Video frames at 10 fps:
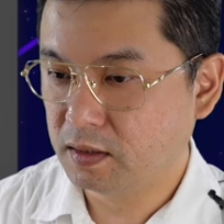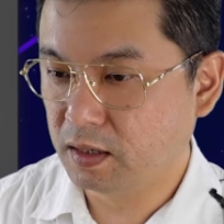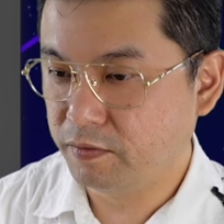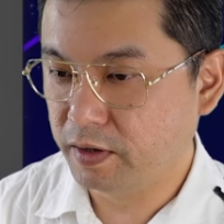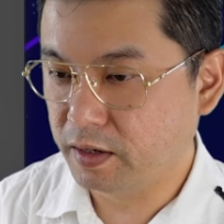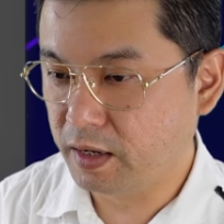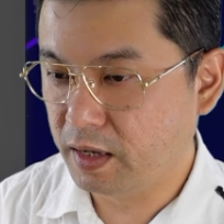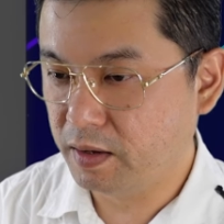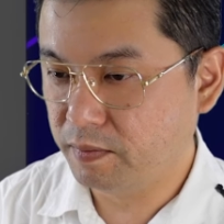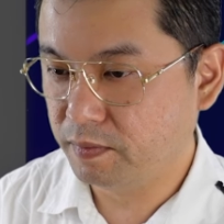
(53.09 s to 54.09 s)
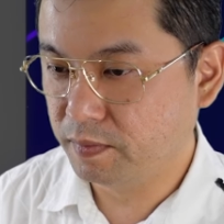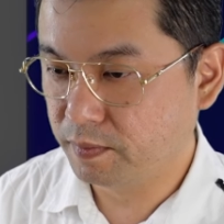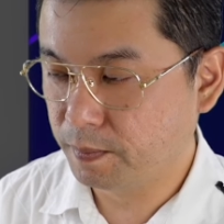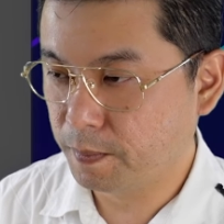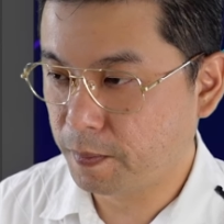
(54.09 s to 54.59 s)
Give it a name
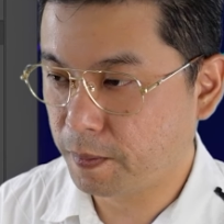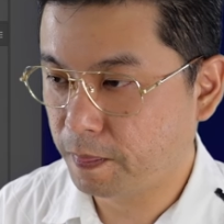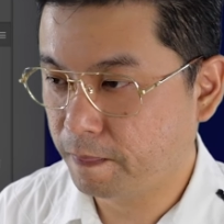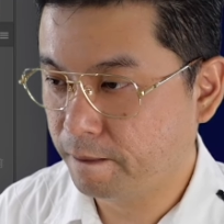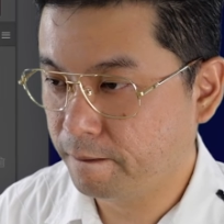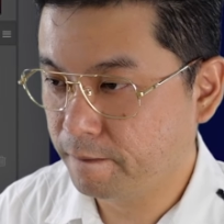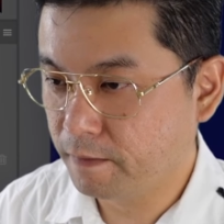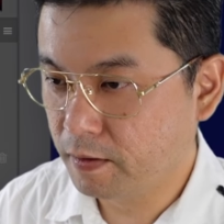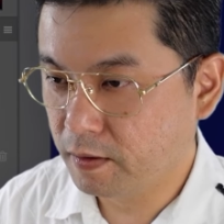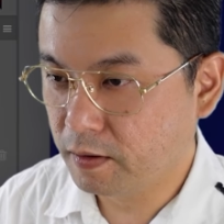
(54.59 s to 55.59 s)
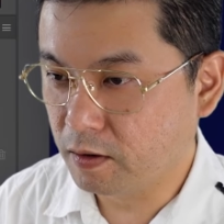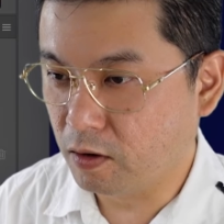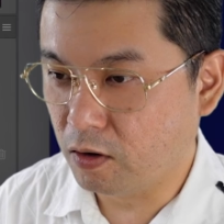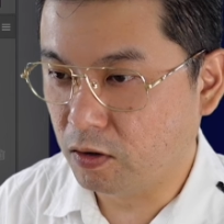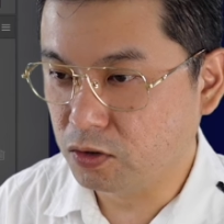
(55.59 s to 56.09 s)

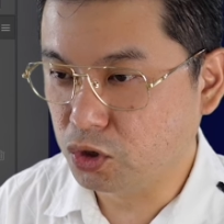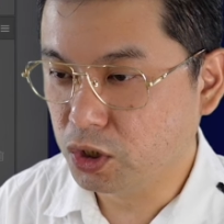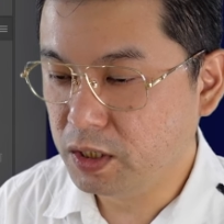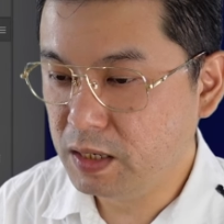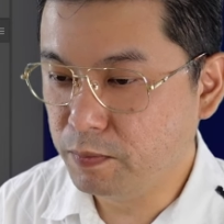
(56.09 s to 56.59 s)
called Journey